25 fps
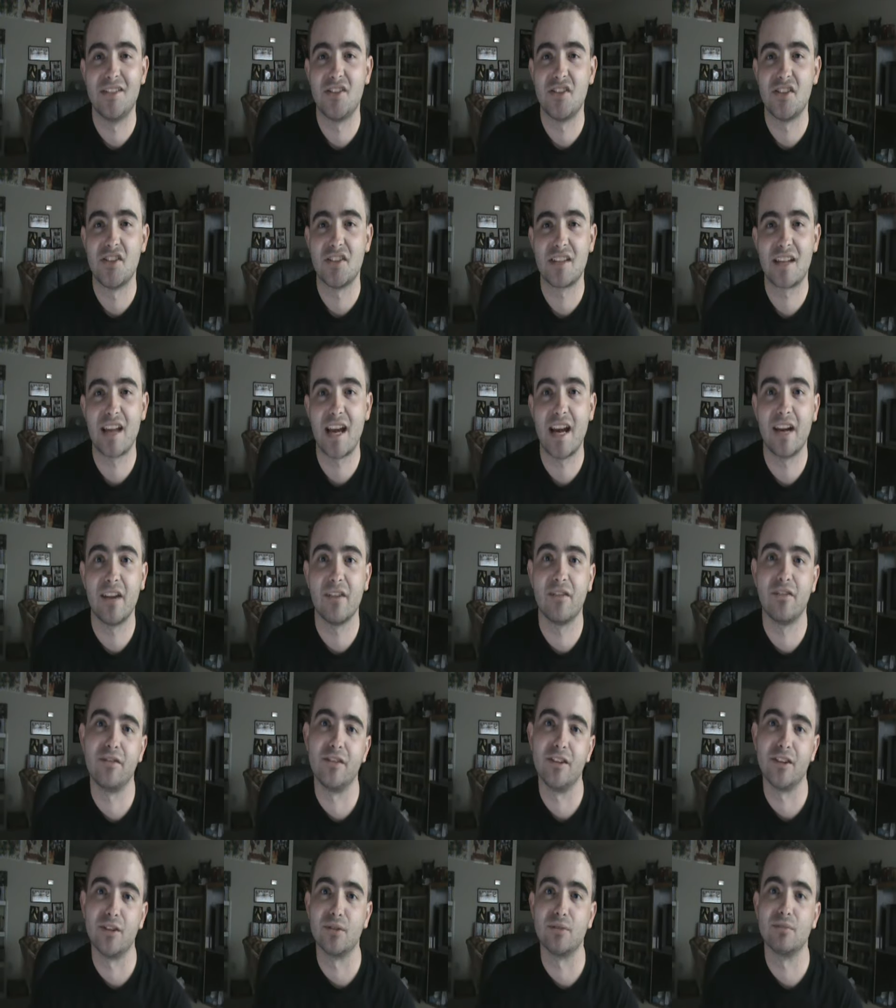It's just kind
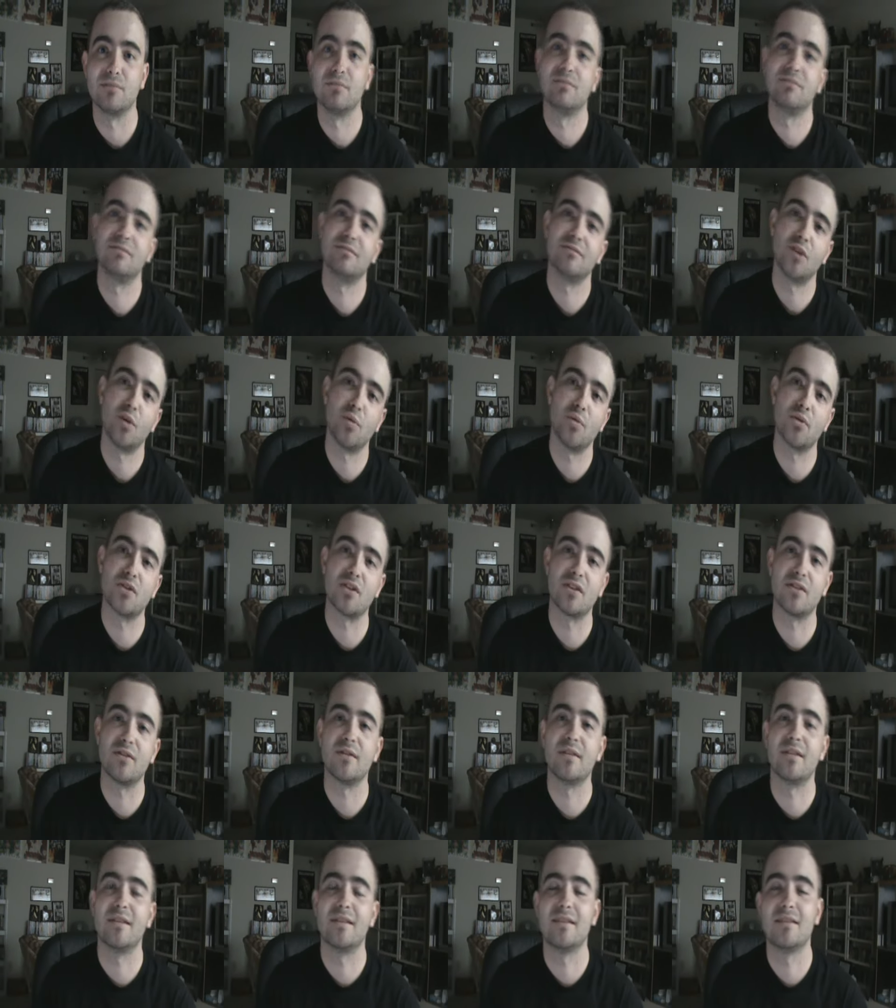of, you know,
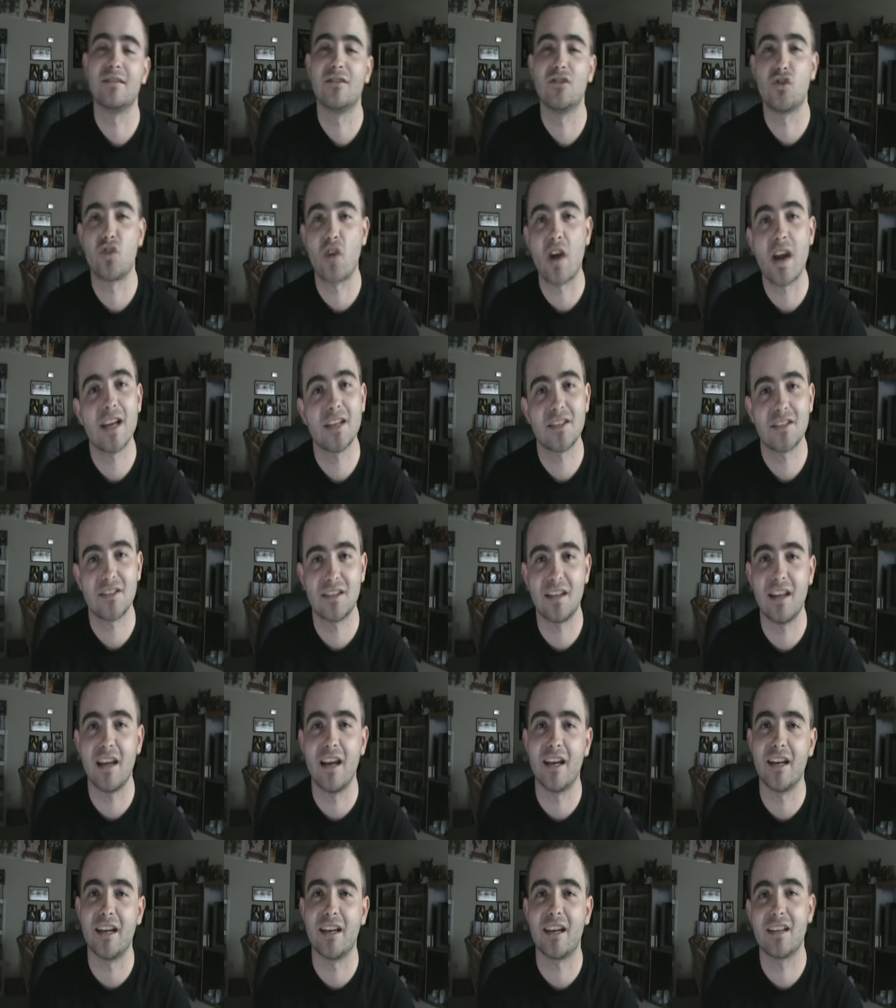almost
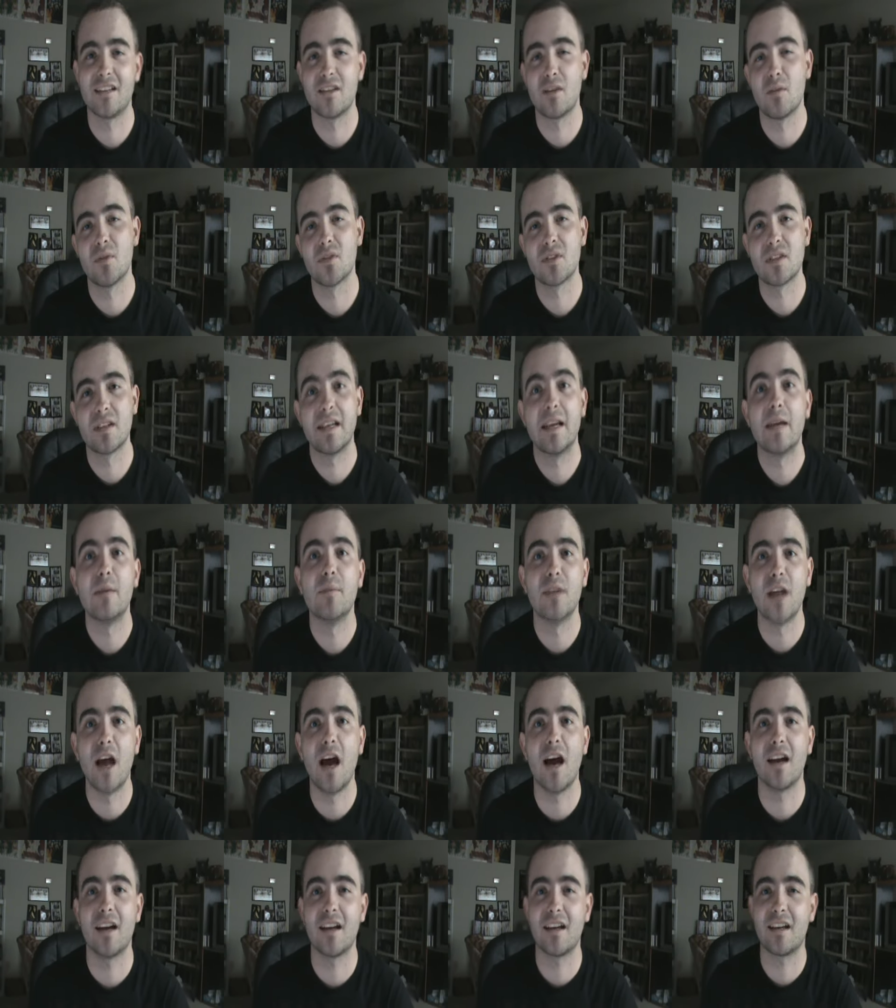trance-like. It's almost like
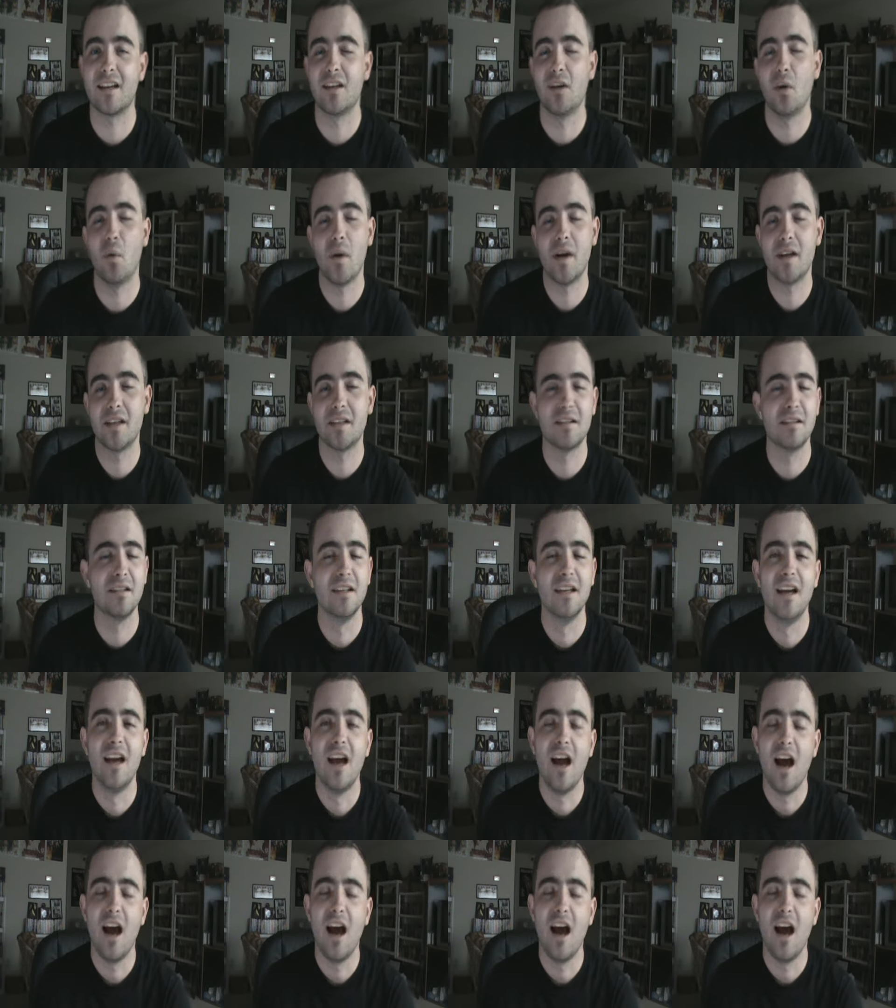hypnotic in a ways.